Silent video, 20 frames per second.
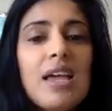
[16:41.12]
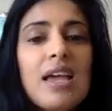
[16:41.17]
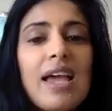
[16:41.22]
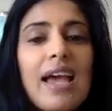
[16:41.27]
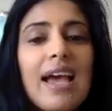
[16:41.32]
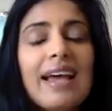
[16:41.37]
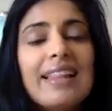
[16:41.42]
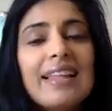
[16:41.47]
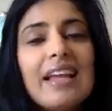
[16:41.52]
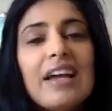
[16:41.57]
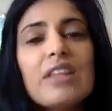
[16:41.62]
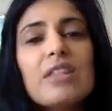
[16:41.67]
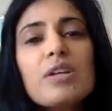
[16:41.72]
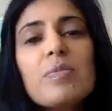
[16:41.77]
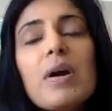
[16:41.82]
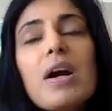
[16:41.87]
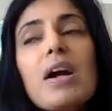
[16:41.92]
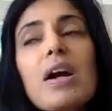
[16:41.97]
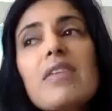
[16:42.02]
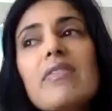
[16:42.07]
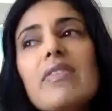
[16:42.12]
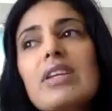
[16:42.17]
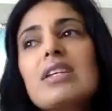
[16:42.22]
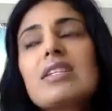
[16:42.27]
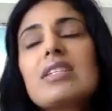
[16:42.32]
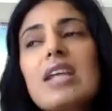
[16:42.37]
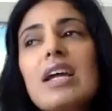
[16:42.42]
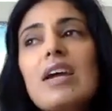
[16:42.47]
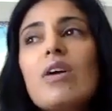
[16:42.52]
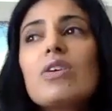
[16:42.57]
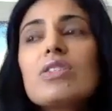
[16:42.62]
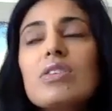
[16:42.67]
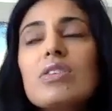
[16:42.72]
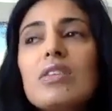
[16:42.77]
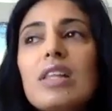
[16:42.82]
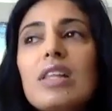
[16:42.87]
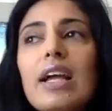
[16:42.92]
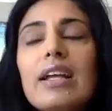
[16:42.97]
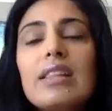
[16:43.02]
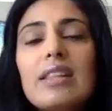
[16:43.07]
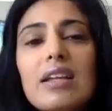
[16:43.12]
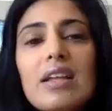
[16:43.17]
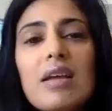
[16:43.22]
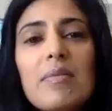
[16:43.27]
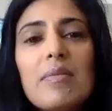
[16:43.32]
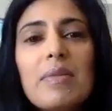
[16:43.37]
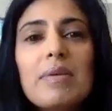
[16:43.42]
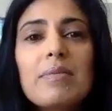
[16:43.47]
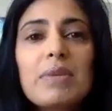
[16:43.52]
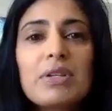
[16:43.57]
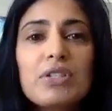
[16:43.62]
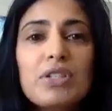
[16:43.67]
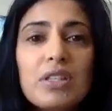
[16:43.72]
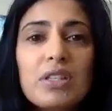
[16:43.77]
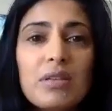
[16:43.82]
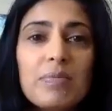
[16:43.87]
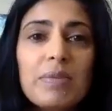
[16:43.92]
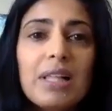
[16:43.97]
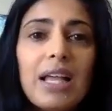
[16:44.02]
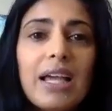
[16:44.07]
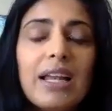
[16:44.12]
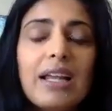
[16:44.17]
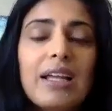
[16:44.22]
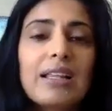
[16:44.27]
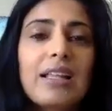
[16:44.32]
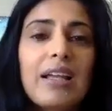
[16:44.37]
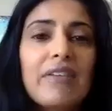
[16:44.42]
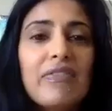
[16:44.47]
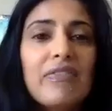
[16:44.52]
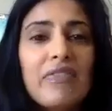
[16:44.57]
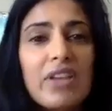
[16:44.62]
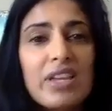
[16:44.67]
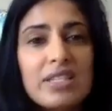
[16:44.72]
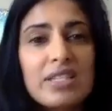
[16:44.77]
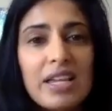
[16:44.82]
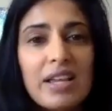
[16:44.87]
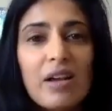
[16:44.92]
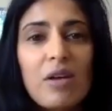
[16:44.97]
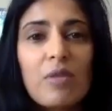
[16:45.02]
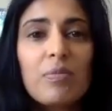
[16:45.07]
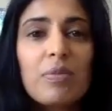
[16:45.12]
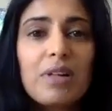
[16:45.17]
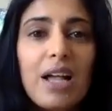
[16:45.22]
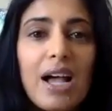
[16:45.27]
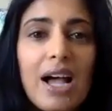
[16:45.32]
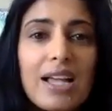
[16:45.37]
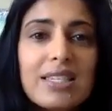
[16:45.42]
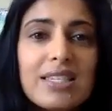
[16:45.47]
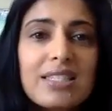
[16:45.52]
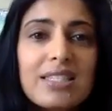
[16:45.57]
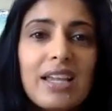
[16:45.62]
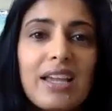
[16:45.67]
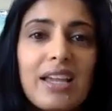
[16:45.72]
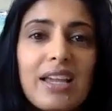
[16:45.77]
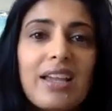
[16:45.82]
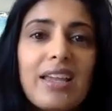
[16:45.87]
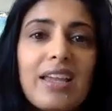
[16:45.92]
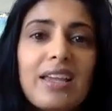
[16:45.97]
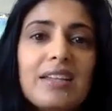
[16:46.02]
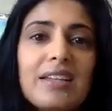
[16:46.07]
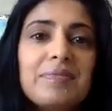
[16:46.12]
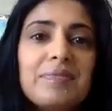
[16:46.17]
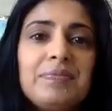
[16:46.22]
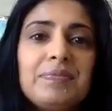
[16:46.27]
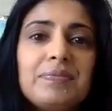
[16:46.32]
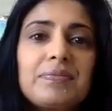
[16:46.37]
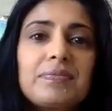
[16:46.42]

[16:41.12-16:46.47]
And the other part of it is I also like the commitment to the planet, like phasing out plastic and